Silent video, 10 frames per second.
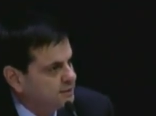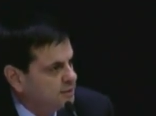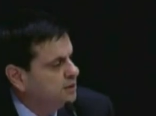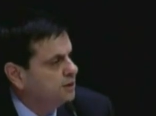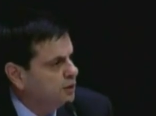
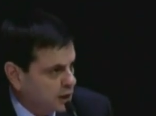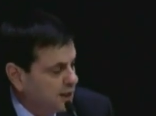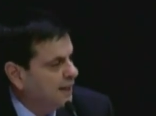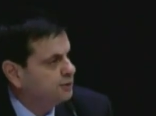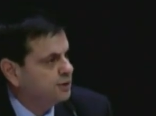the, the
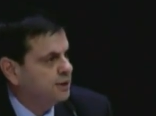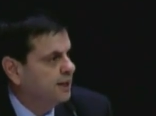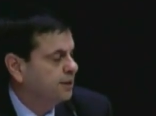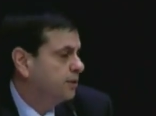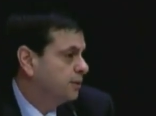class
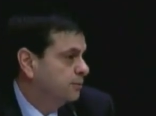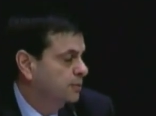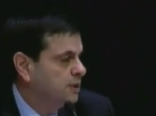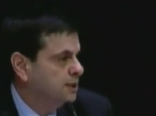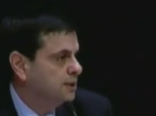together,
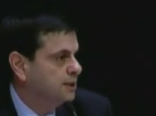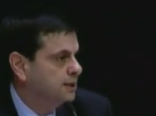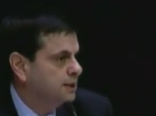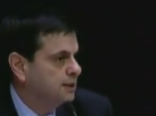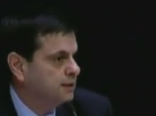uh,
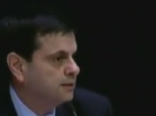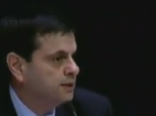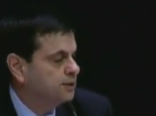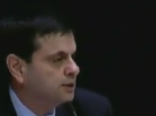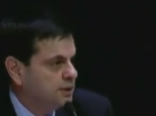at
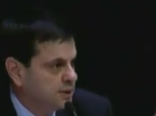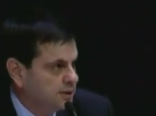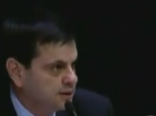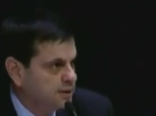least the,